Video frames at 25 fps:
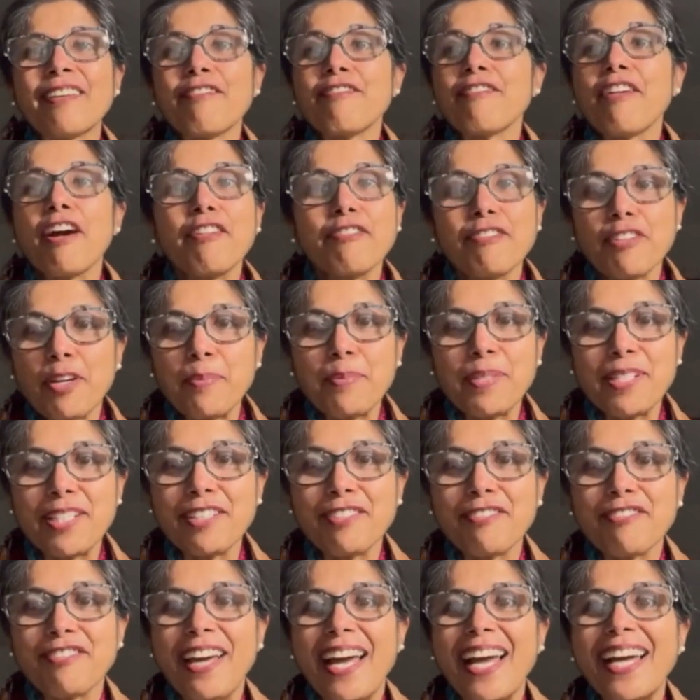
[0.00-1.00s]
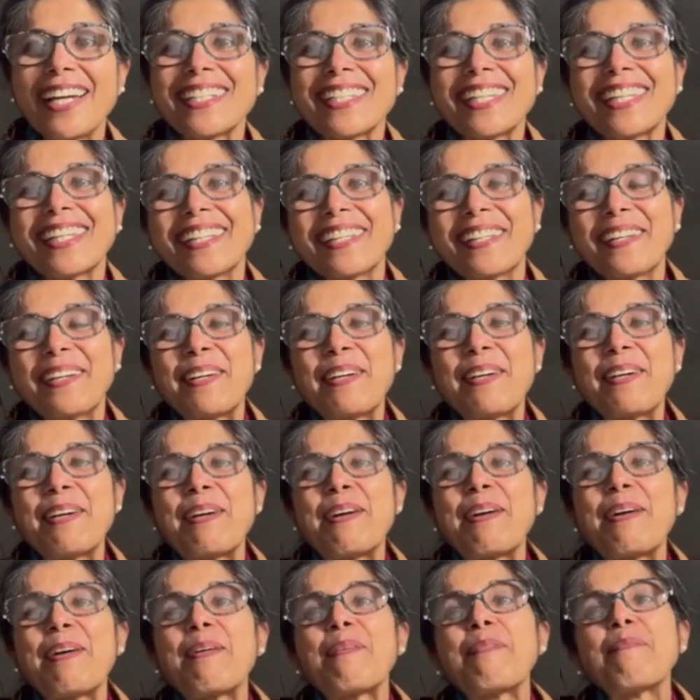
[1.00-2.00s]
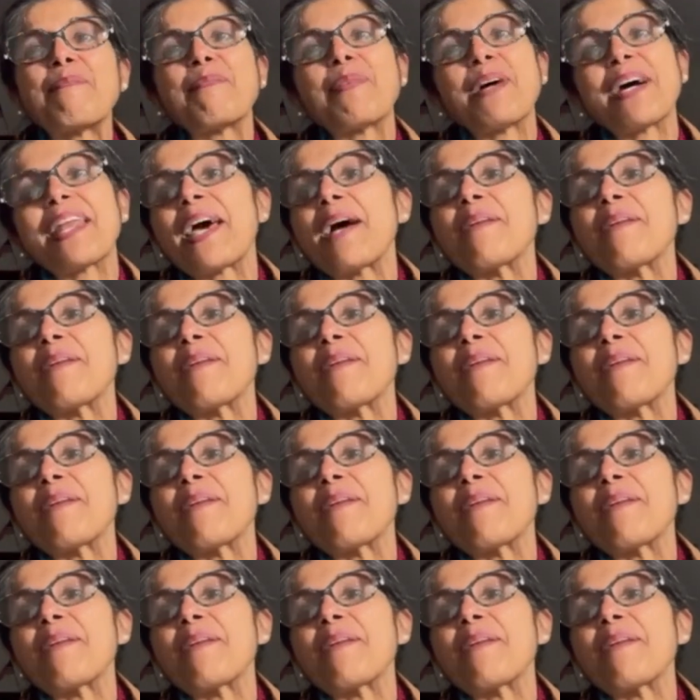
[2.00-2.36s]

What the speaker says: far from it in fact, but